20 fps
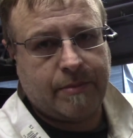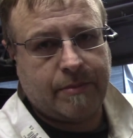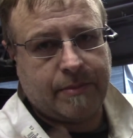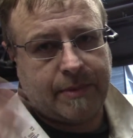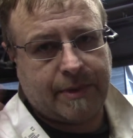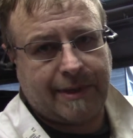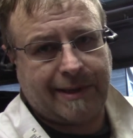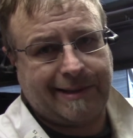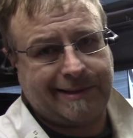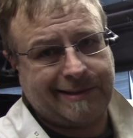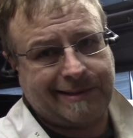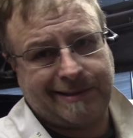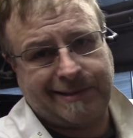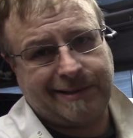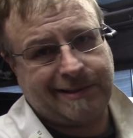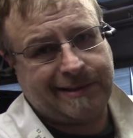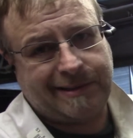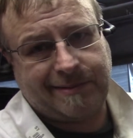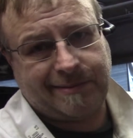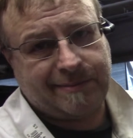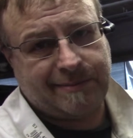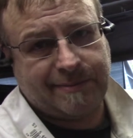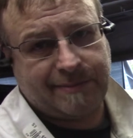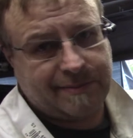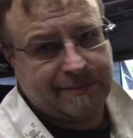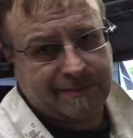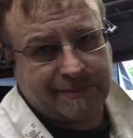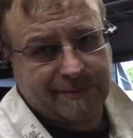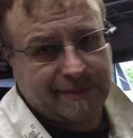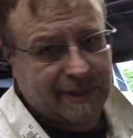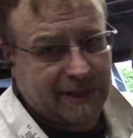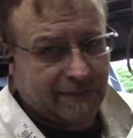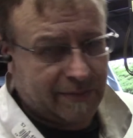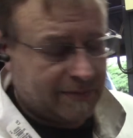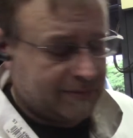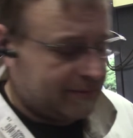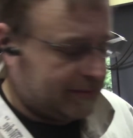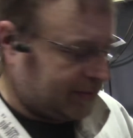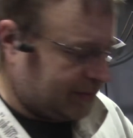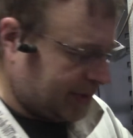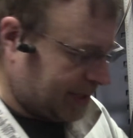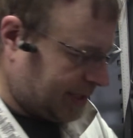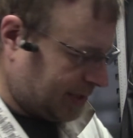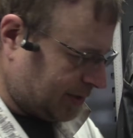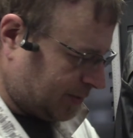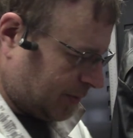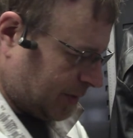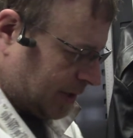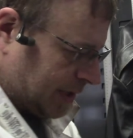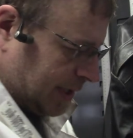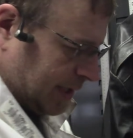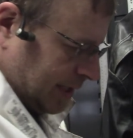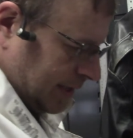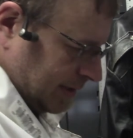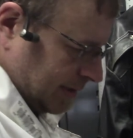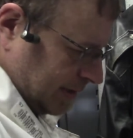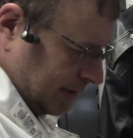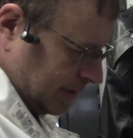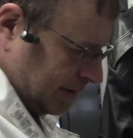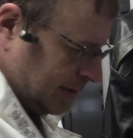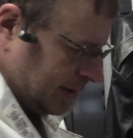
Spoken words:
it's, it is what it is.